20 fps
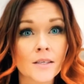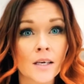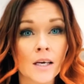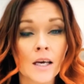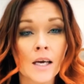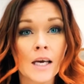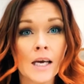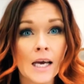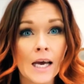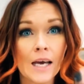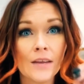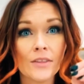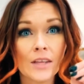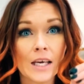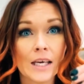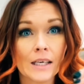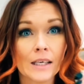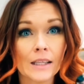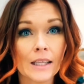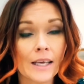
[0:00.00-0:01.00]
and then
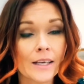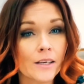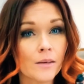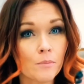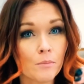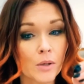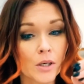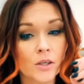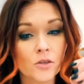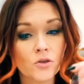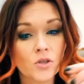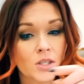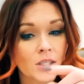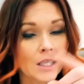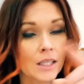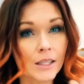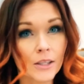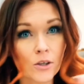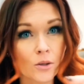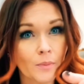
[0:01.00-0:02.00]
let it burn just a little
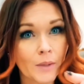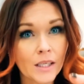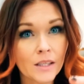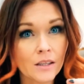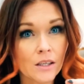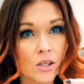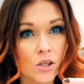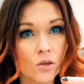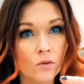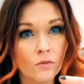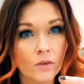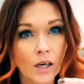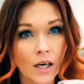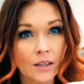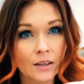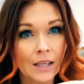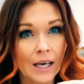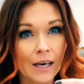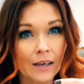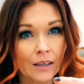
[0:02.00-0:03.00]
bit. And then you've got that
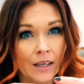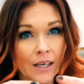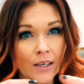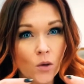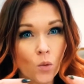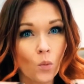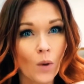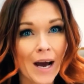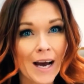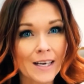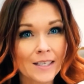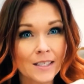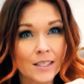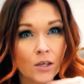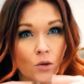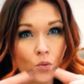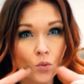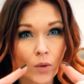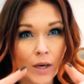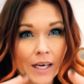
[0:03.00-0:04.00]
kind of waxy
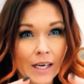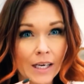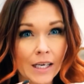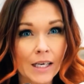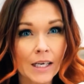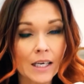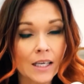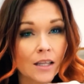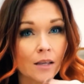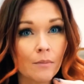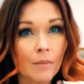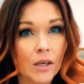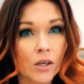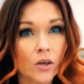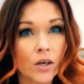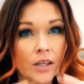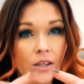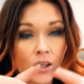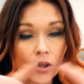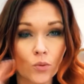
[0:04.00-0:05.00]
ring in the middle and then the
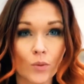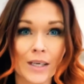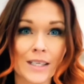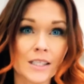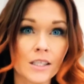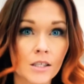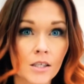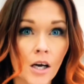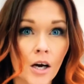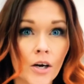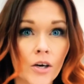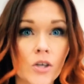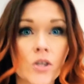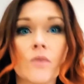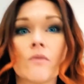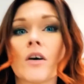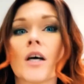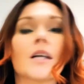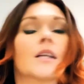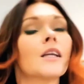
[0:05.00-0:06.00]
rest is hard. You've got to
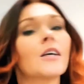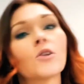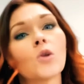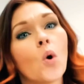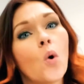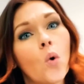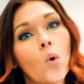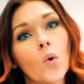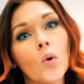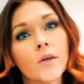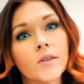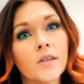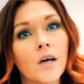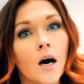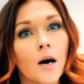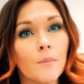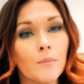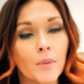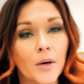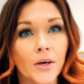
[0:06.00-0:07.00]
let the whole top
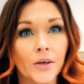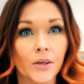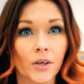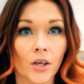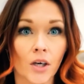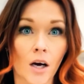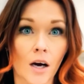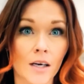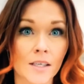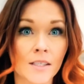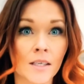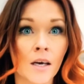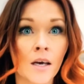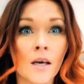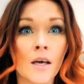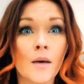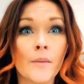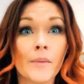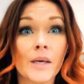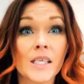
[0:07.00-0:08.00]
burn across,
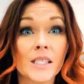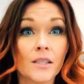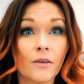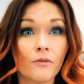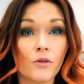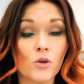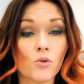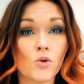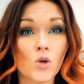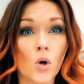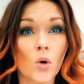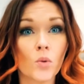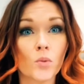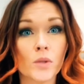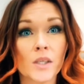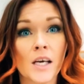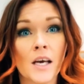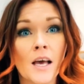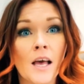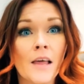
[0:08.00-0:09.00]
because if you don't,
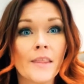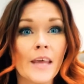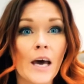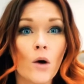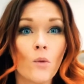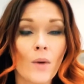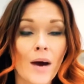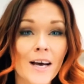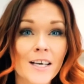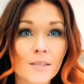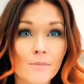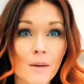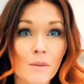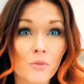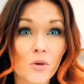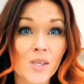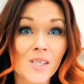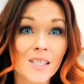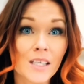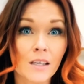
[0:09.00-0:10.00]
that wax memory is
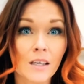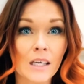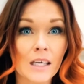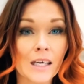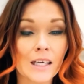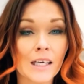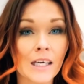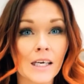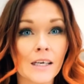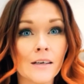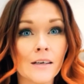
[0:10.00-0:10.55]
going to kick in